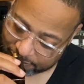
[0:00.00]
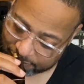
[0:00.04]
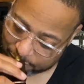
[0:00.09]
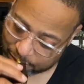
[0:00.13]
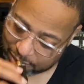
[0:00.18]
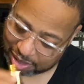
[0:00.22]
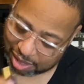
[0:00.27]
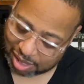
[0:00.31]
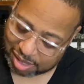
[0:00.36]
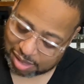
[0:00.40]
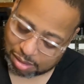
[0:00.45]

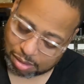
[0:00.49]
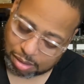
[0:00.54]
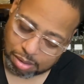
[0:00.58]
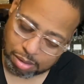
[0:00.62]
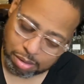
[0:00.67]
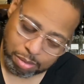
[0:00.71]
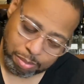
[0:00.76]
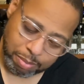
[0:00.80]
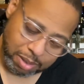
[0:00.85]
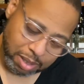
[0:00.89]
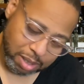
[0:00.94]
because,
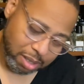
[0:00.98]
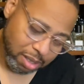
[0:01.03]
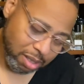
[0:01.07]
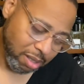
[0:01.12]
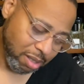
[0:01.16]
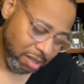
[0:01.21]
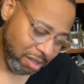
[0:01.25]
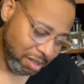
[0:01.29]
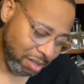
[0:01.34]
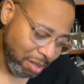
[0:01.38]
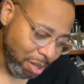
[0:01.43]
oh my
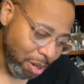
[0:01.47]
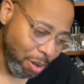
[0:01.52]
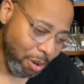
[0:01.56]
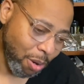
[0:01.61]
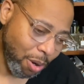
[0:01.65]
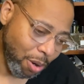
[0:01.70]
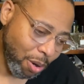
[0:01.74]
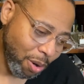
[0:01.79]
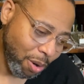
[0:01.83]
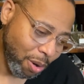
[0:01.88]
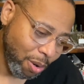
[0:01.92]
goodness,
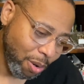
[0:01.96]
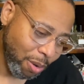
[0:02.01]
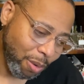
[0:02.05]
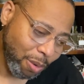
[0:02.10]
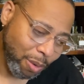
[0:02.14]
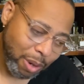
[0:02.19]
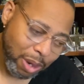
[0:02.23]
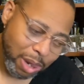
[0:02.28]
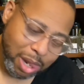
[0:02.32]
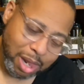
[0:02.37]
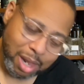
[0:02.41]

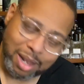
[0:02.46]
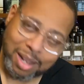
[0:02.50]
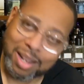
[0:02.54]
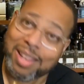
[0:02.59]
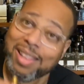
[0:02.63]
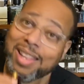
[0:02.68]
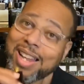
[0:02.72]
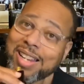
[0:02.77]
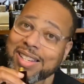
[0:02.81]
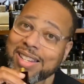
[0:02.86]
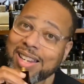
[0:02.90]
oh,
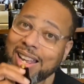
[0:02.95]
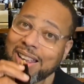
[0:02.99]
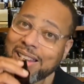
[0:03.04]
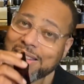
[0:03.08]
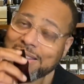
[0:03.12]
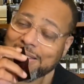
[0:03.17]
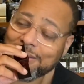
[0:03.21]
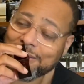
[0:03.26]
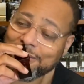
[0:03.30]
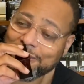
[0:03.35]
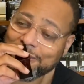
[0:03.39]
that's nice.